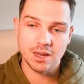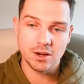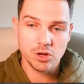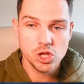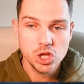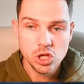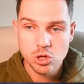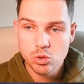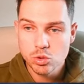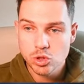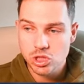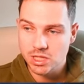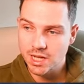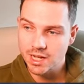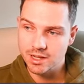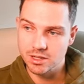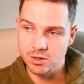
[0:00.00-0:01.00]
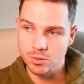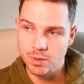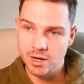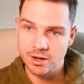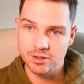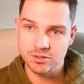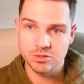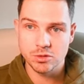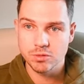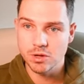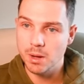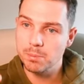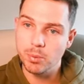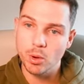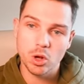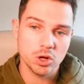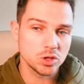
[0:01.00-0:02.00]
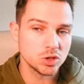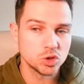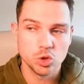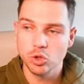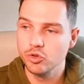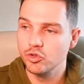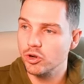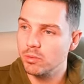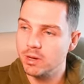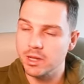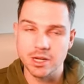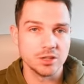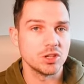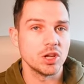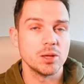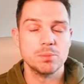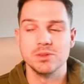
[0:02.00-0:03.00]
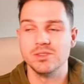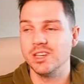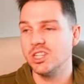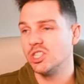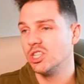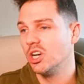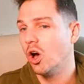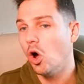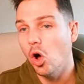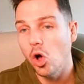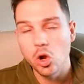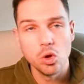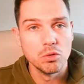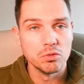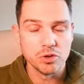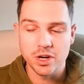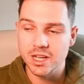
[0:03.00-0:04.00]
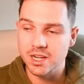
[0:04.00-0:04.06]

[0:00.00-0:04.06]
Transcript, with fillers: that huge attacking awareness. You've got ball control, dribbling, and tight possession all over